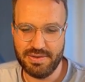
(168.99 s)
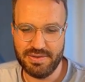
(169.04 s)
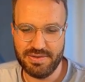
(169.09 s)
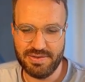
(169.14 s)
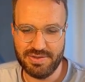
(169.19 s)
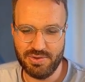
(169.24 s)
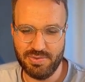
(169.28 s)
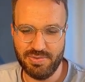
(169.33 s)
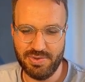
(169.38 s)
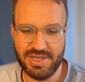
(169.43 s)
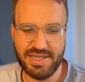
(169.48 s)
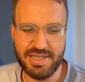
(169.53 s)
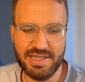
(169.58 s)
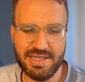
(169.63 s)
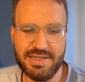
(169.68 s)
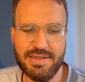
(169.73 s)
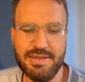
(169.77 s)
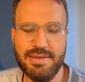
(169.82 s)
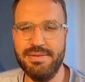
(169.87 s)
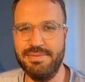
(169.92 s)
So
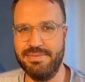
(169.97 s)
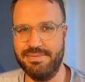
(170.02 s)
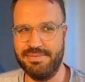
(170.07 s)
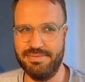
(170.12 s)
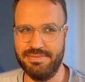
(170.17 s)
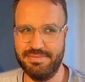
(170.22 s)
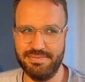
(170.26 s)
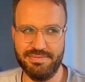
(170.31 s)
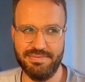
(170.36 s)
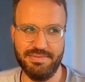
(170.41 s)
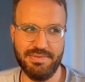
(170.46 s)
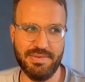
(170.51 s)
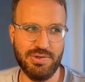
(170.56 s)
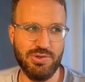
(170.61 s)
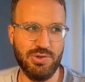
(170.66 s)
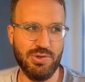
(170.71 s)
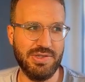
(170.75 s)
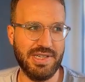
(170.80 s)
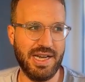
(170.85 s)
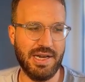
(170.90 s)
really,
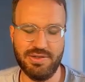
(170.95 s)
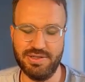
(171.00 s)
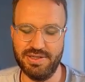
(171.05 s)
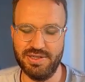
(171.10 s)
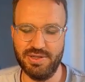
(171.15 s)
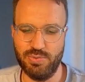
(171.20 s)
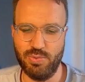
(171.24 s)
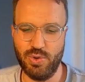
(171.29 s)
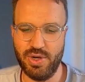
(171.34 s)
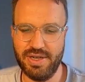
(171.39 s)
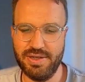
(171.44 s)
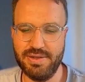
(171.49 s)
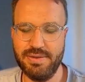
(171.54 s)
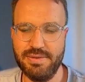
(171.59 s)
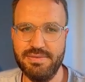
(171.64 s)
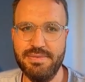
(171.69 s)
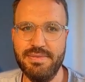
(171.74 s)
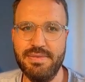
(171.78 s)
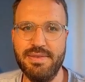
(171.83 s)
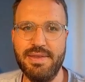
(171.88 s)
2001.
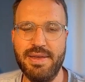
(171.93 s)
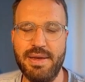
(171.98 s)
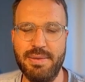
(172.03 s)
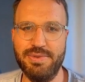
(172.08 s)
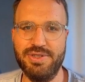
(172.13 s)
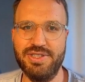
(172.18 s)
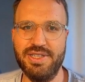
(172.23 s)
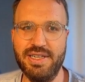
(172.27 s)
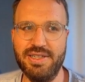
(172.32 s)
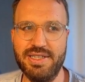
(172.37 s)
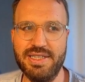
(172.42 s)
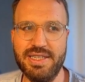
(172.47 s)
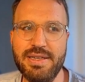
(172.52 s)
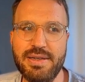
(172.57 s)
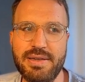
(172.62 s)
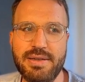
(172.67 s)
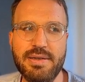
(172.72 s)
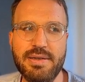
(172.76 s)
Absurdly,